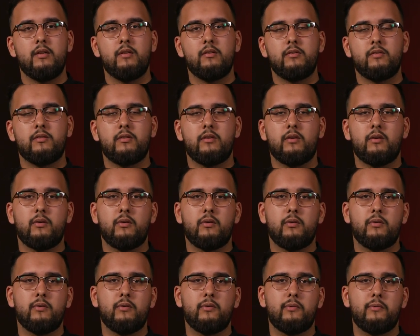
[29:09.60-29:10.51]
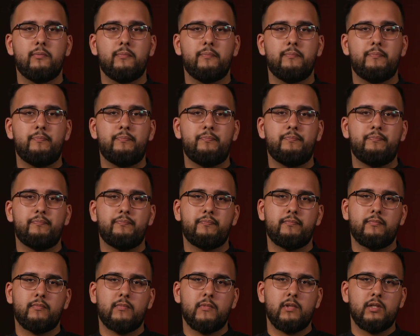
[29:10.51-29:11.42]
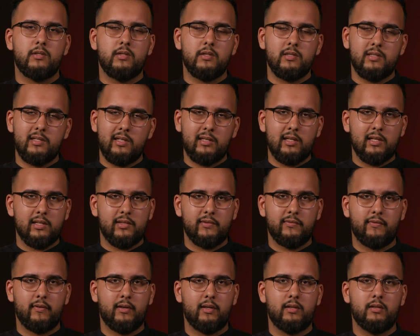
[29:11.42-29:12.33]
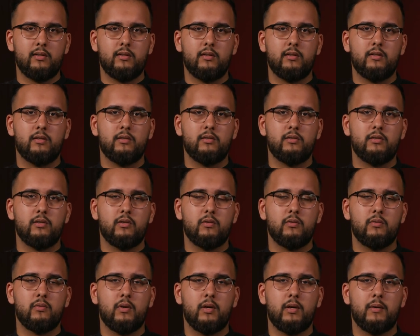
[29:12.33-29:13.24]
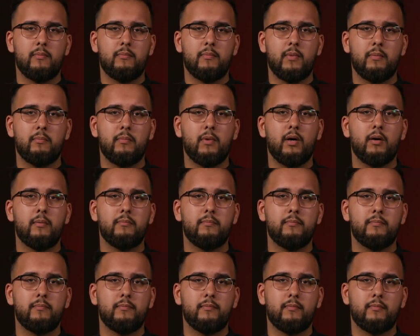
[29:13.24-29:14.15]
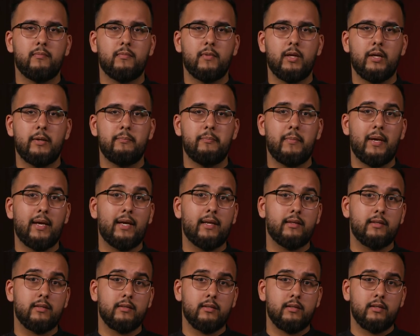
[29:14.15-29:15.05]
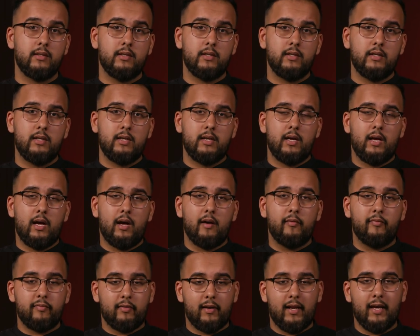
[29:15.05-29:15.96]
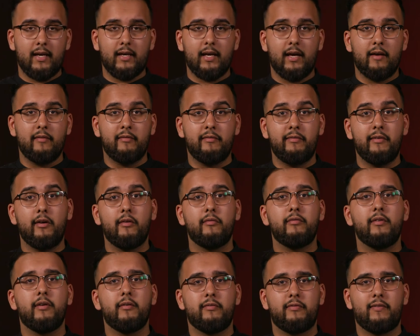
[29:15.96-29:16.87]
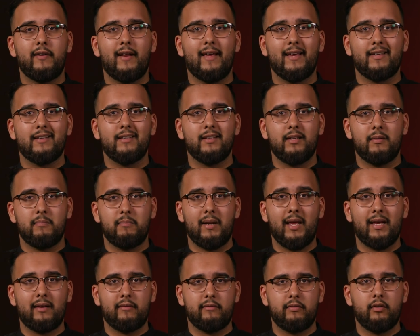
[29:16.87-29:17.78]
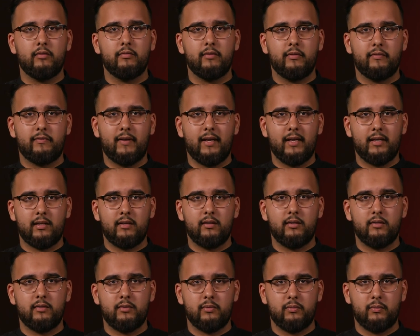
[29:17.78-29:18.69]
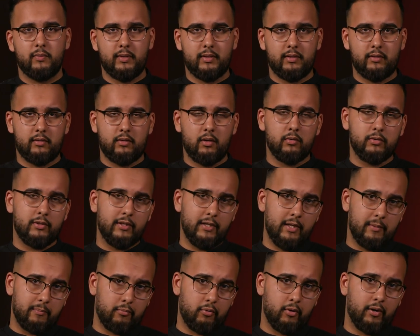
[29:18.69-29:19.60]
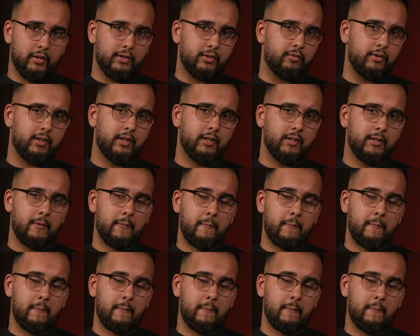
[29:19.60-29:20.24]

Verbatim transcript: So she said that's fine. So uh, my mum made a flag, a velvet flag, a black velvet flag with golden embroidery